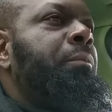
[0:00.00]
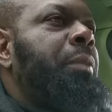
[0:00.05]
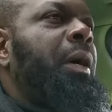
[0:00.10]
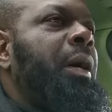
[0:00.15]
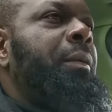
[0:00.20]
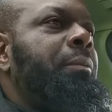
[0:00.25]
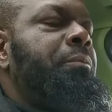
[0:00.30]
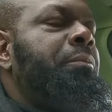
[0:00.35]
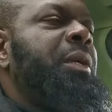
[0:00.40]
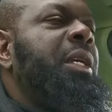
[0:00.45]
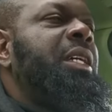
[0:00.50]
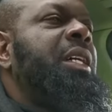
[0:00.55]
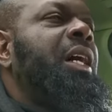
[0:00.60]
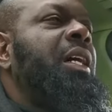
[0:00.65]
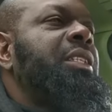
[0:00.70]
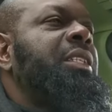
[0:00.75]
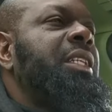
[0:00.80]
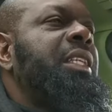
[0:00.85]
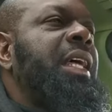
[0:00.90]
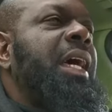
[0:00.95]
But
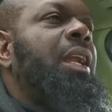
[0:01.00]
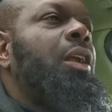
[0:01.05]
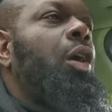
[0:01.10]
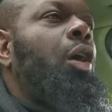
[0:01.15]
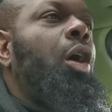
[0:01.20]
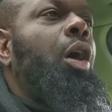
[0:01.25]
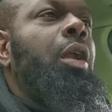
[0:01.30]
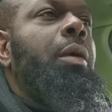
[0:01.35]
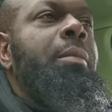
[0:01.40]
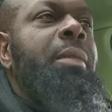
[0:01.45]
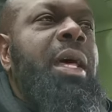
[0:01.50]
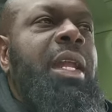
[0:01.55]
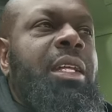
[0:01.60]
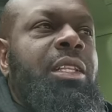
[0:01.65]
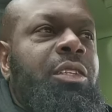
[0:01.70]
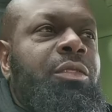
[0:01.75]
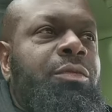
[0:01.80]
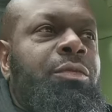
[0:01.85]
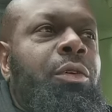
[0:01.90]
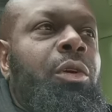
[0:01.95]
because of that
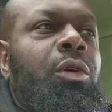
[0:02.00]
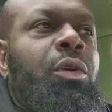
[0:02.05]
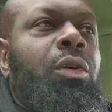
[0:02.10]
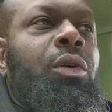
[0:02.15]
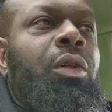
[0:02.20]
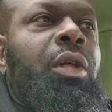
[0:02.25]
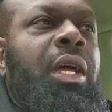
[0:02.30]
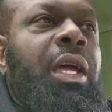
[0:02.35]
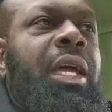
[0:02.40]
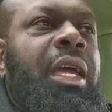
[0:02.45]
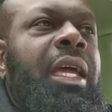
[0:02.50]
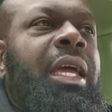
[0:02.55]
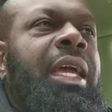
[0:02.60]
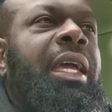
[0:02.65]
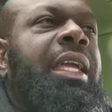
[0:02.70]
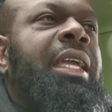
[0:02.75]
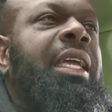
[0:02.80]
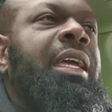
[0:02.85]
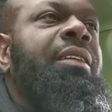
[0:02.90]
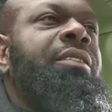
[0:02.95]
automatic deferral,
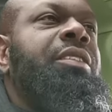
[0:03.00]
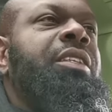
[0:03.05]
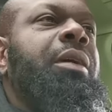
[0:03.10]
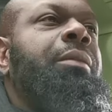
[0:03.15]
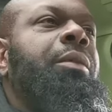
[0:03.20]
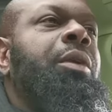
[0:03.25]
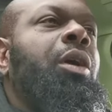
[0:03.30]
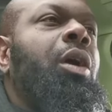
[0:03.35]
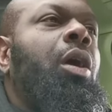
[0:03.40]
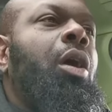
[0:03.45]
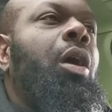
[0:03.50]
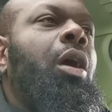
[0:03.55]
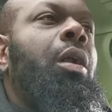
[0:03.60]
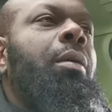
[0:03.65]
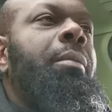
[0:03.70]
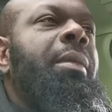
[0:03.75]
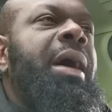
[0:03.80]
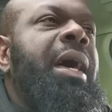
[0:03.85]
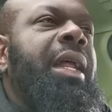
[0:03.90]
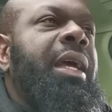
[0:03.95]
it gives them an
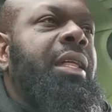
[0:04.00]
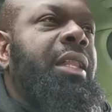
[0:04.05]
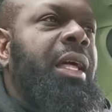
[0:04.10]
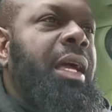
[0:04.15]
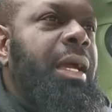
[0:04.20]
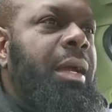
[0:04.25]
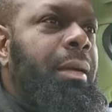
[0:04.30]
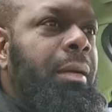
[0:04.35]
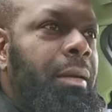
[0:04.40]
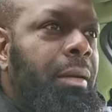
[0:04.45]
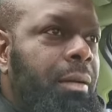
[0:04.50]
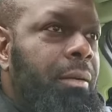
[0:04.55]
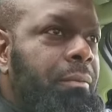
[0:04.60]
automatic like